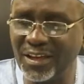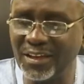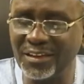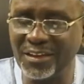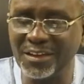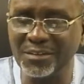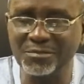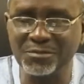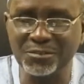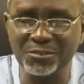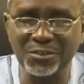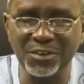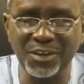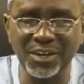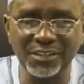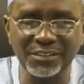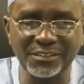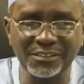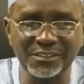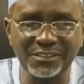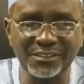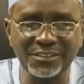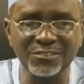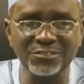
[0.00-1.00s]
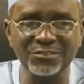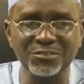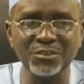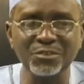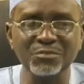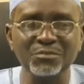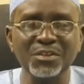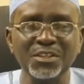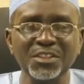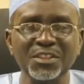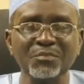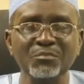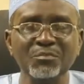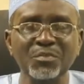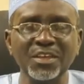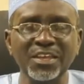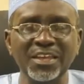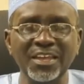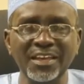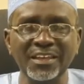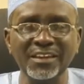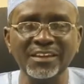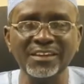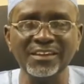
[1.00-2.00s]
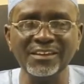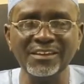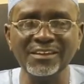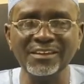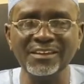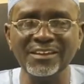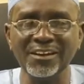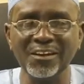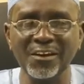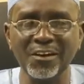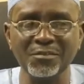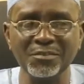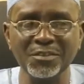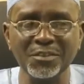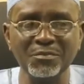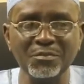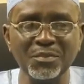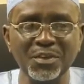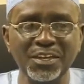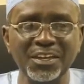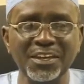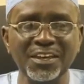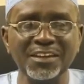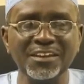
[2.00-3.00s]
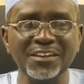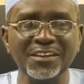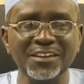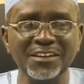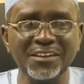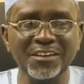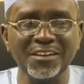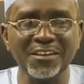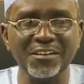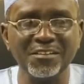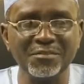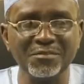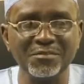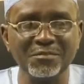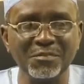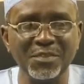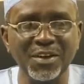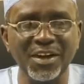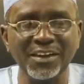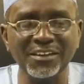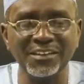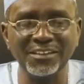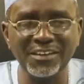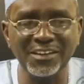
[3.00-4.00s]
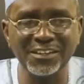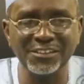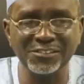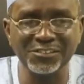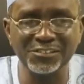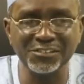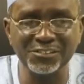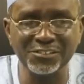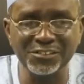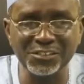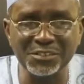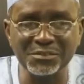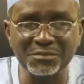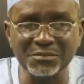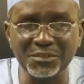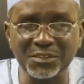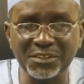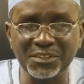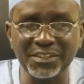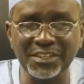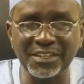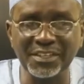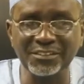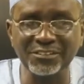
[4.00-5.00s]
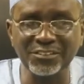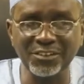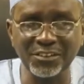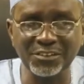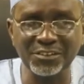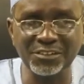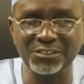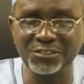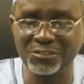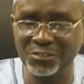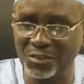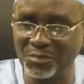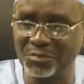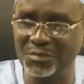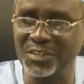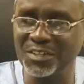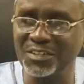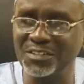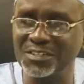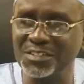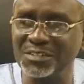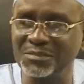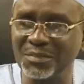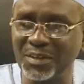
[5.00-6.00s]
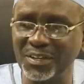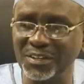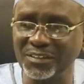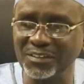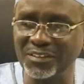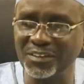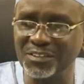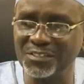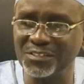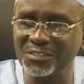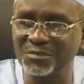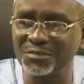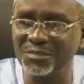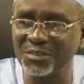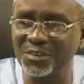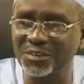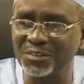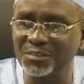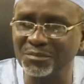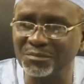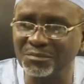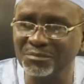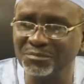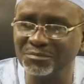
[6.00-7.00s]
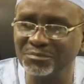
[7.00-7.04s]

And I'm sure this will be the beginning of the beginning of my relationship with the Turkish community by the grace of God.